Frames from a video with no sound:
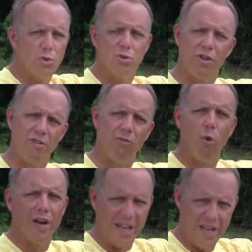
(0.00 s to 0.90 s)
so
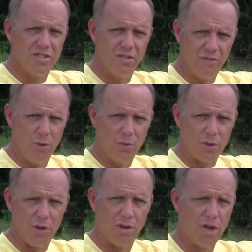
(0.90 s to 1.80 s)
therefore it is in the
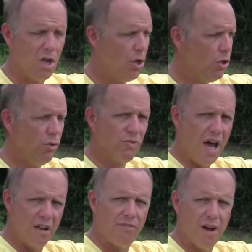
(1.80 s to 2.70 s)
future, you've
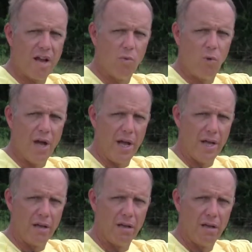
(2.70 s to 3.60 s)
got to find a way